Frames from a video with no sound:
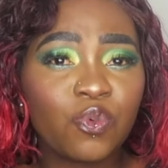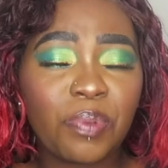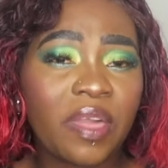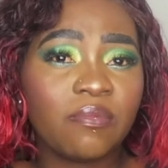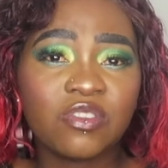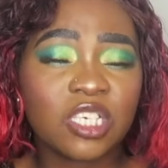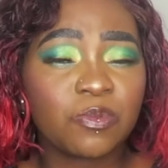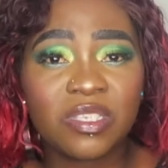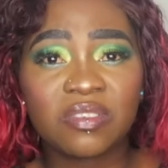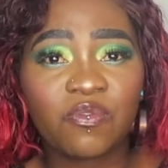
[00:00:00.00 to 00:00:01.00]
to buy the most
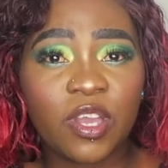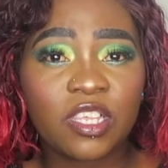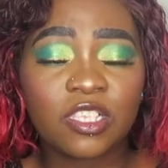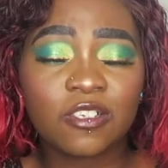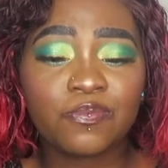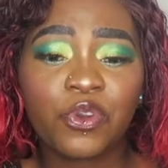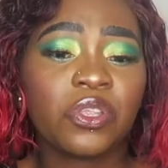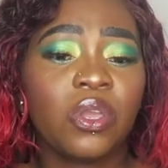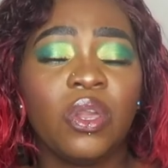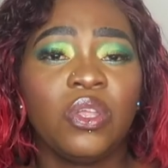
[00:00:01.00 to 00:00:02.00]
expensive one at this point.
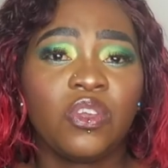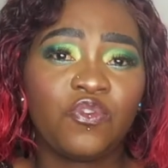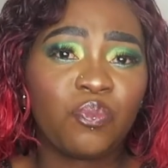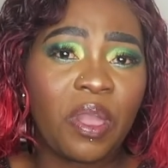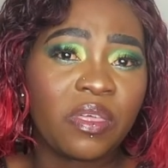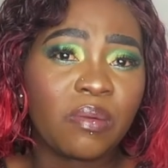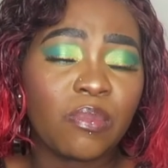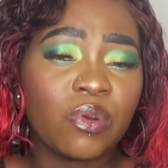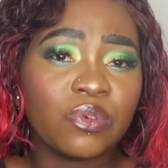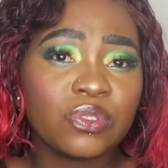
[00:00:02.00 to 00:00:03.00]
You have to buy the
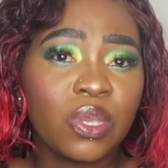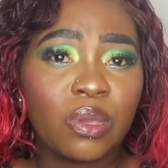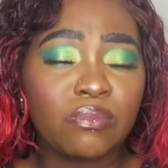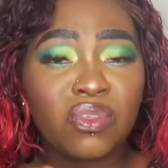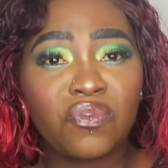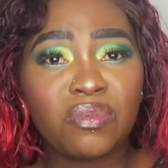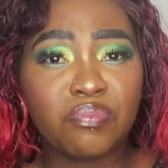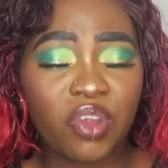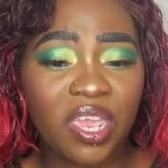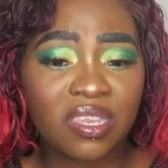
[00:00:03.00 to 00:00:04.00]
most beautiful
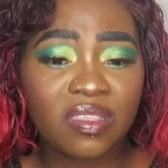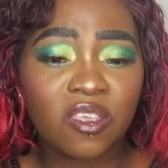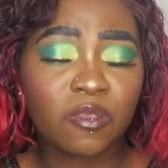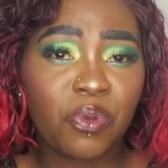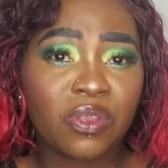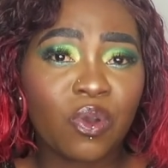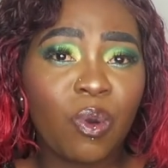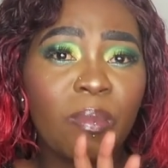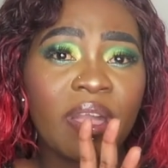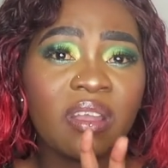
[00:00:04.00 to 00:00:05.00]
brand at this point. Oh
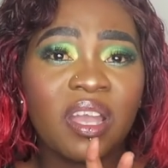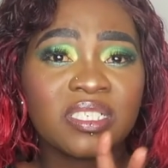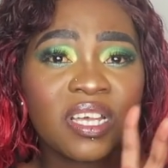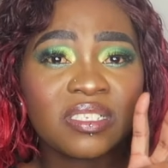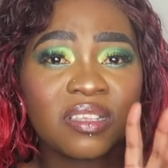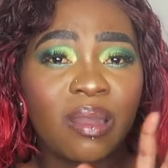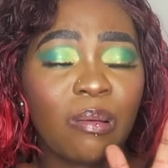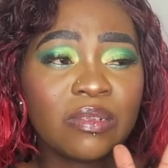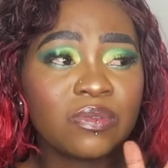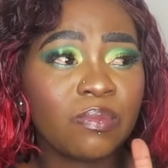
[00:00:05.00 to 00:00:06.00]
my gosh, that's, I
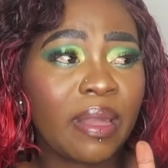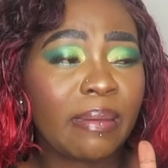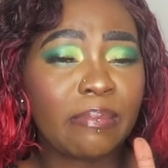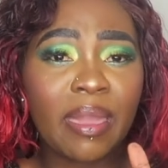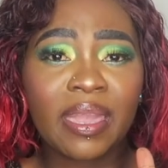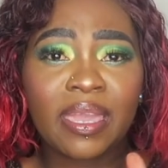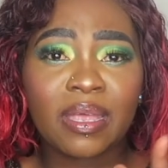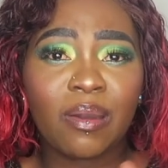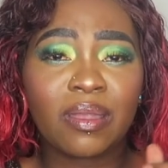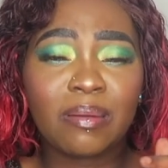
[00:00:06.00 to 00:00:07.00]
want to buy MAC, and
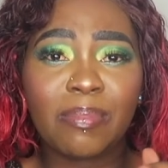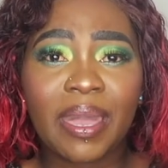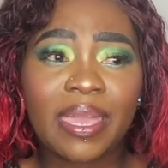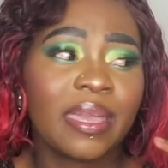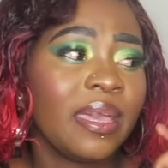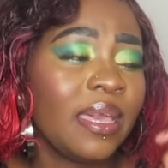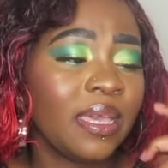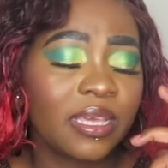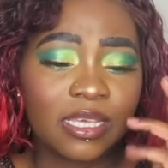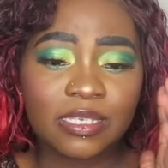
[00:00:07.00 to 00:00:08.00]
I want to buy
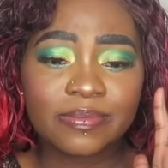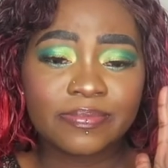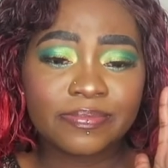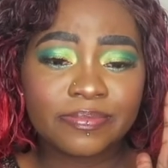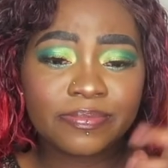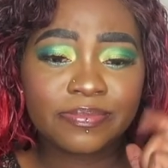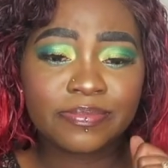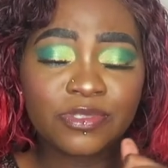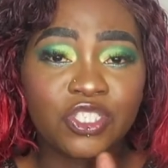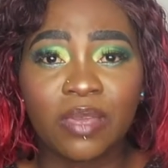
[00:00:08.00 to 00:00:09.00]

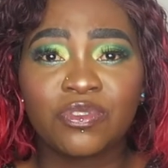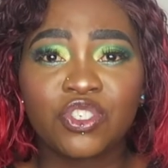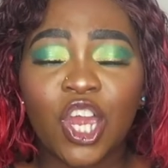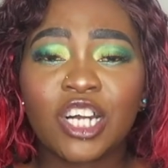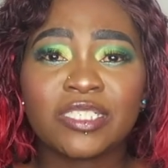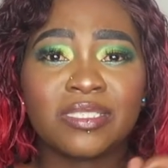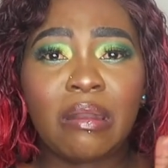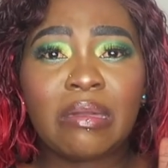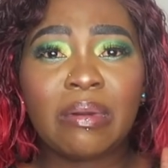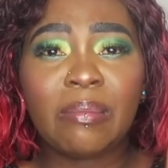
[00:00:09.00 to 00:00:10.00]
James Charles, and I
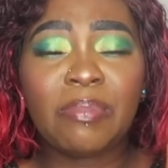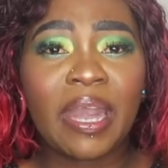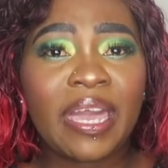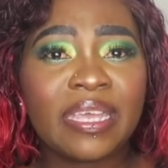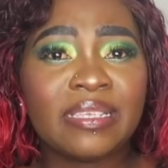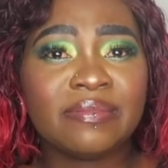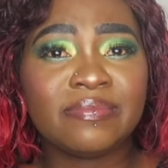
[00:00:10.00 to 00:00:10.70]
want to buy